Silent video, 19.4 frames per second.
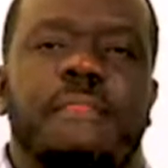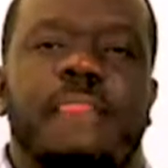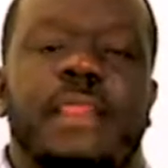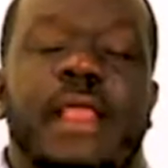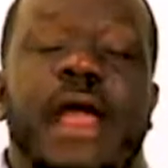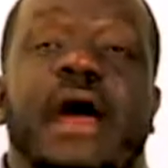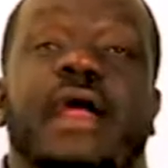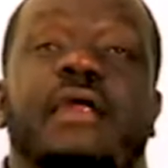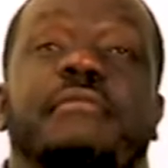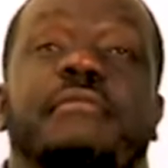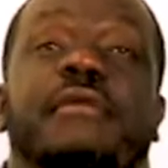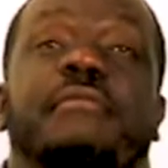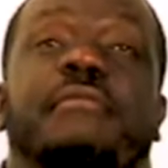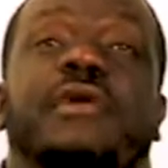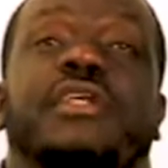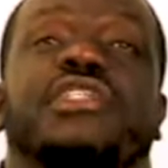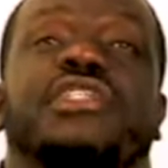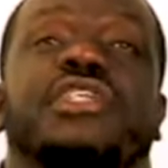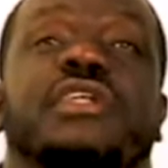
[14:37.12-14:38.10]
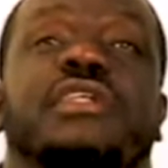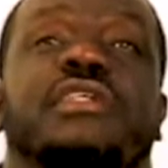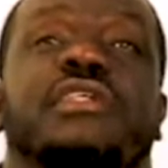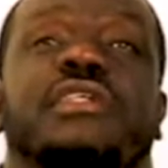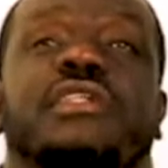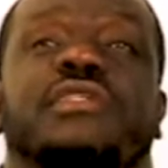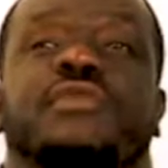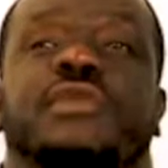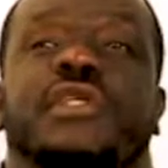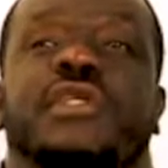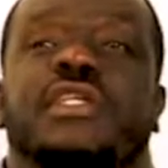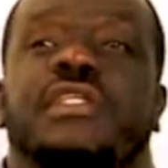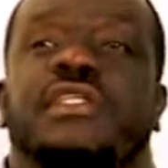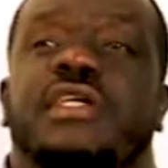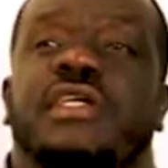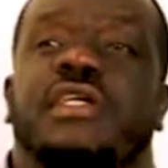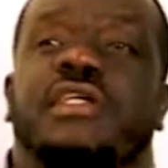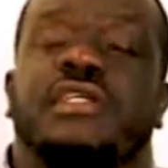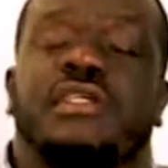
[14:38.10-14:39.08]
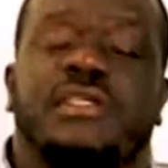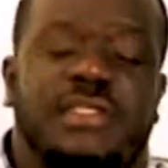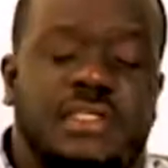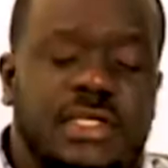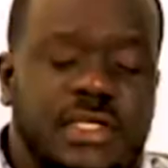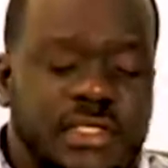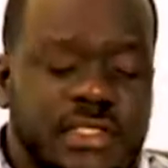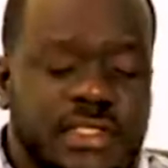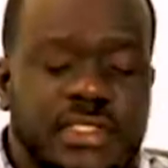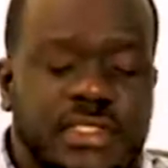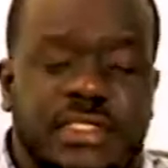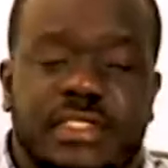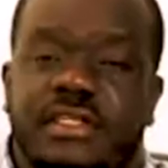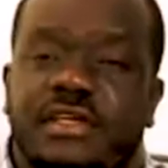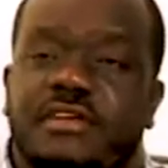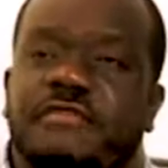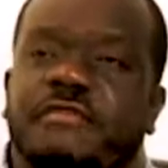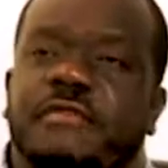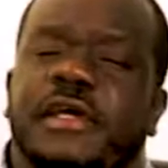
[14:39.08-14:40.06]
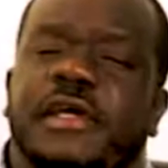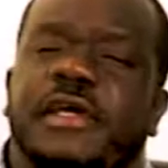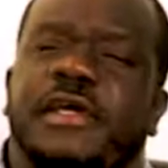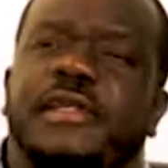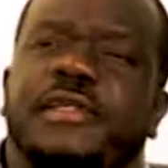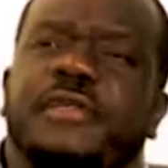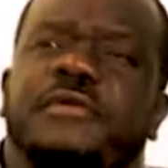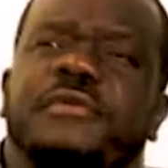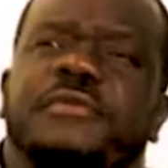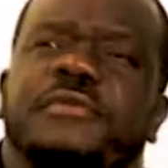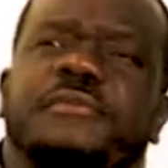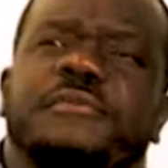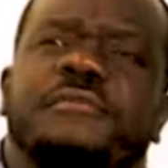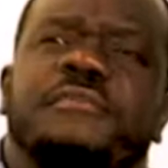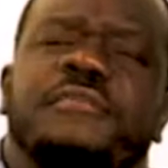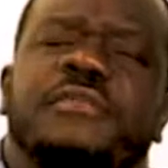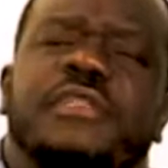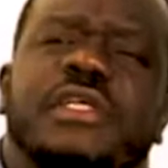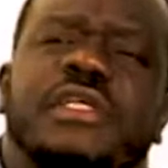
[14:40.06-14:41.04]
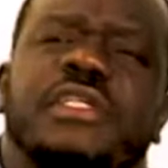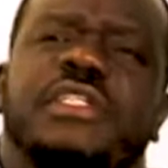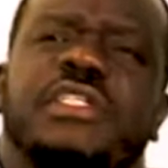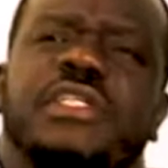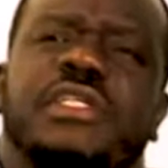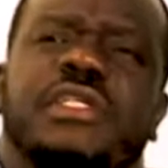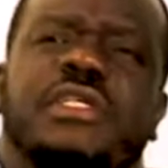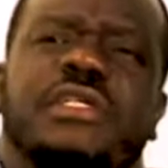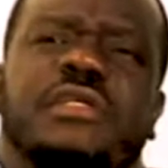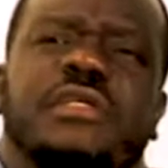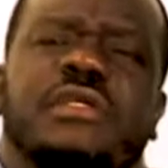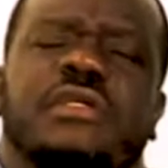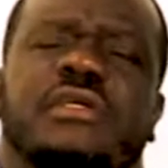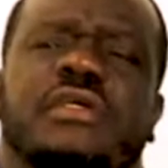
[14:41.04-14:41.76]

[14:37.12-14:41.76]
I remember sharing this with a dear, dear sister of mine, you know, she,